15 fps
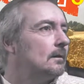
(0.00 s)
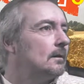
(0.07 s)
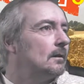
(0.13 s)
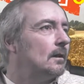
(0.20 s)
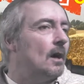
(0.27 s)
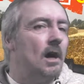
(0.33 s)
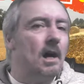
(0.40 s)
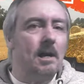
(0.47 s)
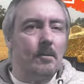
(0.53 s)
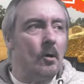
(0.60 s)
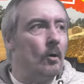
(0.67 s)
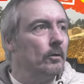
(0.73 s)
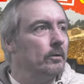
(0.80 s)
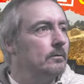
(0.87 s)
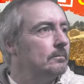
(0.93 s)
I am
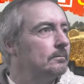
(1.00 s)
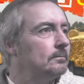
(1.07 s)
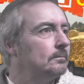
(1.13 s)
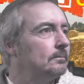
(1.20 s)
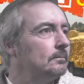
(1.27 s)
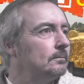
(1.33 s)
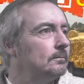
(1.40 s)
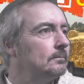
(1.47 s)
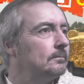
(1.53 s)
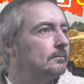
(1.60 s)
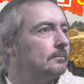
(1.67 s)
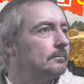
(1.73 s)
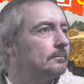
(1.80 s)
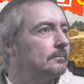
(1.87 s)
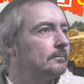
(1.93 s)
on.
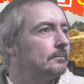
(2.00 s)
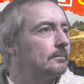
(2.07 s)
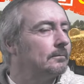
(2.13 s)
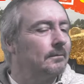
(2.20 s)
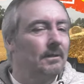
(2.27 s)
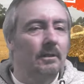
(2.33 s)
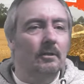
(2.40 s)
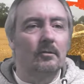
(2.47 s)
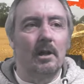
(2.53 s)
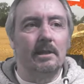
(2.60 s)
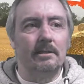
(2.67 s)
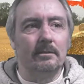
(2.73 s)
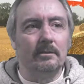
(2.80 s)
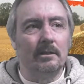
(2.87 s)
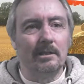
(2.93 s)

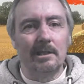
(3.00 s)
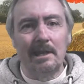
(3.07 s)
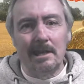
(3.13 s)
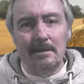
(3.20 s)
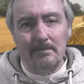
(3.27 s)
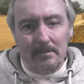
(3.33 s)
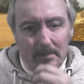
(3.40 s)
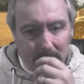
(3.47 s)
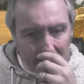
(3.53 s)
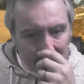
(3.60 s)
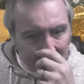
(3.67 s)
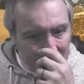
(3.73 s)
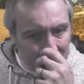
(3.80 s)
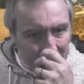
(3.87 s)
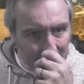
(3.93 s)
Great, you can hear me, but you
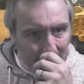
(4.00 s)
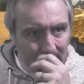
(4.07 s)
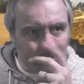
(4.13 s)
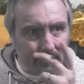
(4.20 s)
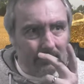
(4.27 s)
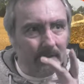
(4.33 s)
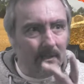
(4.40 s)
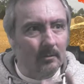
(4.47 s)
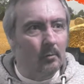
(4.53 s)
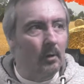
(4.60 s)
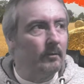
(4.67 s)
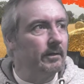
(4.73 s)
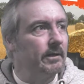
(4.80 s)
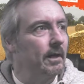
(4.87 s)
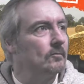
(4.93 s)
can't see me. So what
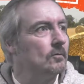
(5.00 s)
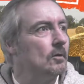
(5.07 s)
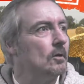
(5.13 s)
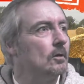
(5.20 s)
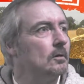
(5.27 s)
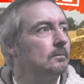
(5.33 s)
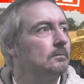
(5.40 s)
have I done wrong?